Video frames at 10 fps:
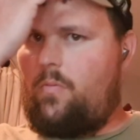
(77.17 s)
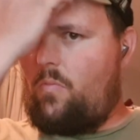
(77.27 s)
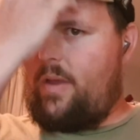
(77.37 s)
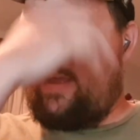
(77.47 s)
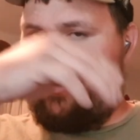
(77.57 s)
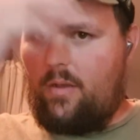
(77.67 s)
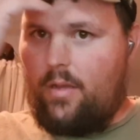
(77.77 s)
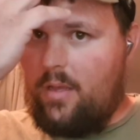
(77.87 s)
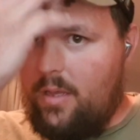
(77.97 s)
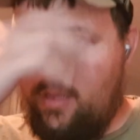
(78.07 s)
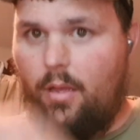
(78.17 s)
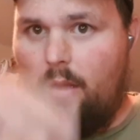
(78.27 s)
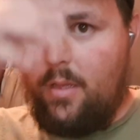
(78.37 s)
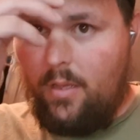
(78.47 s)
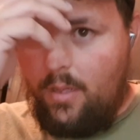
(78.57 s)
Well,
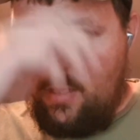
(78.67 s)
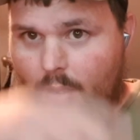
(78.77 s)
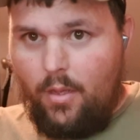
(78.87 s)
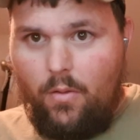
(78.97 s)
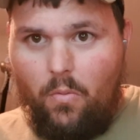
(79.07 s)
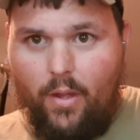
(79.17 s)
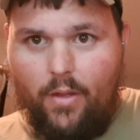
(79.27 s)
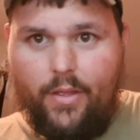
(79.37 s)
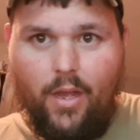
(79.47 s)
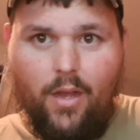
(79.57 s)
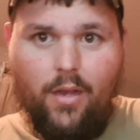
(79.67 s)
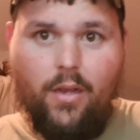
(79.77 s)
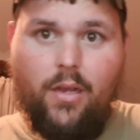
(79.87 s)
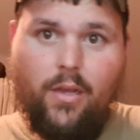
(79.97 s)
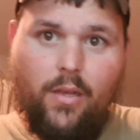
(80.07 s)
well, y'all.
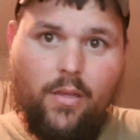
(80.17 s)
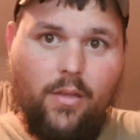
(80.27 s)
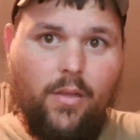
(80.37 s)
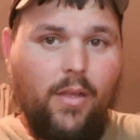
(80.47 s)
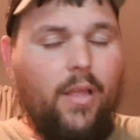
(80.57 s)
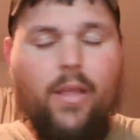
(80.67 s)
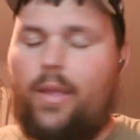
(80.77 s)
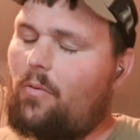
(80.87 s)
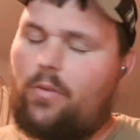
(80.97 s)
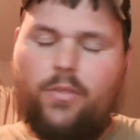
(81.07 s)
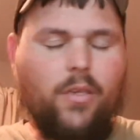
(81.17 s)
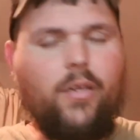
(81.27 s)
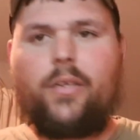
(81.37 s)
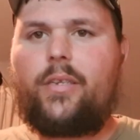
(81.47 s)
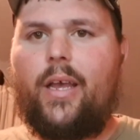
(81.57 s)
It was a
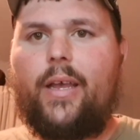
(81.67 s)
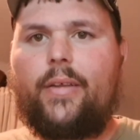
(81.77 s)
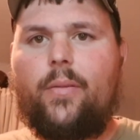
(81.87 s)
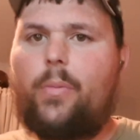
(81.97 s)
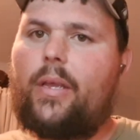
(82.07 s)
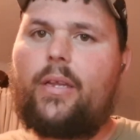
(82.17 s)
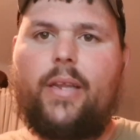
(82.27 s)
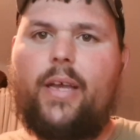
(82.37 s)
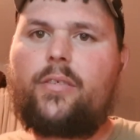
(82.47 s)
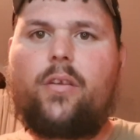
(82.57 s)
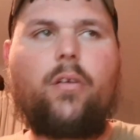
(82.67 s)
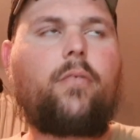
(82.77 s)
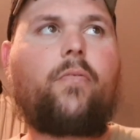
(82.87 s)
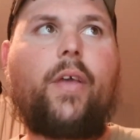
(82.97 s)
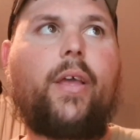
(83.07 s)
good day to be a
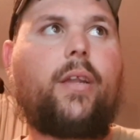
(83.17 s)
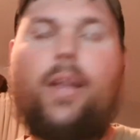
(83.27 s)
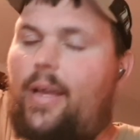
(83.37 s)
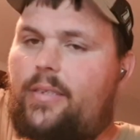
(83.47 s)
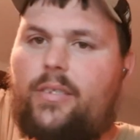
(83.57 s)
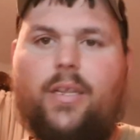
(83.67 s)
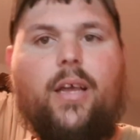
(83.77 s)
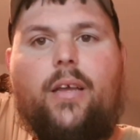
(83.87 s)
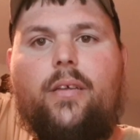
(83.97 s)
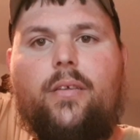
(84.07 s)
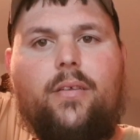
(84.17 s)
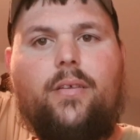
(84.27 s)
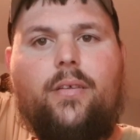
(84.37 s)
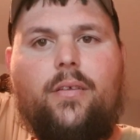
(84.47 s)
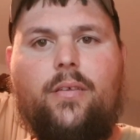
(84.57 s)
NASCAR fan last night.
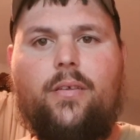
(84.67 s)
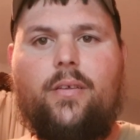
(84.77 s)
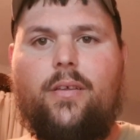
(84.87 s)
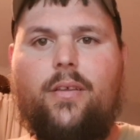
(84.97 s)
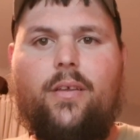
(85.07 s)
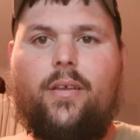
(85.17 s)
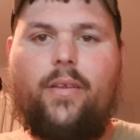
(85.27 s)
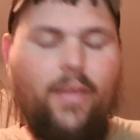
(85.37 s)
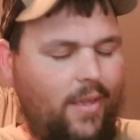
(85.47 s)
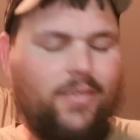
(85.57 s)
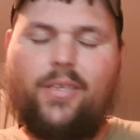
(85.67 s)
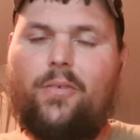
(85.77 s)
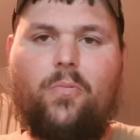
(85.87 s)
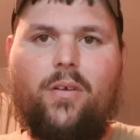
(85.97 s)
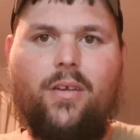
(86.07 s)
Yes,
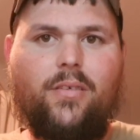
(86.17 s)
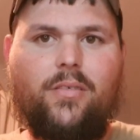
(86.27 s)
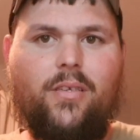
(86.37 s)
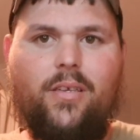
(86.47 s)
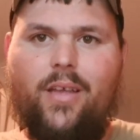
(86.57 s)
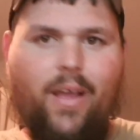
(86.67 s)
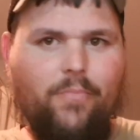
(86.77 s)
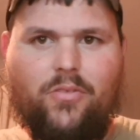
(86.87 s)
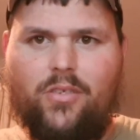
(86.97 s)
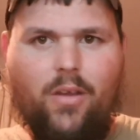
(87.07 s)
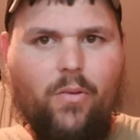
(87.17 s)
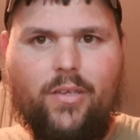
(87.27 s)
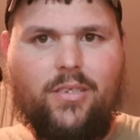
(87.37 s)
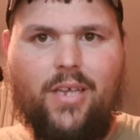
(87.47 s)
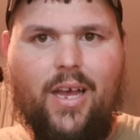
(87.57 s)
it was. I'm so
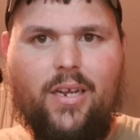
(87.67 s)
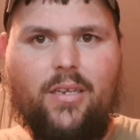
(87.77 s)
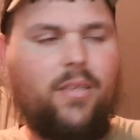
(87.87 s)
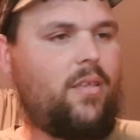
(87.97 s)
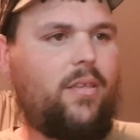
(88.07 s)
excited.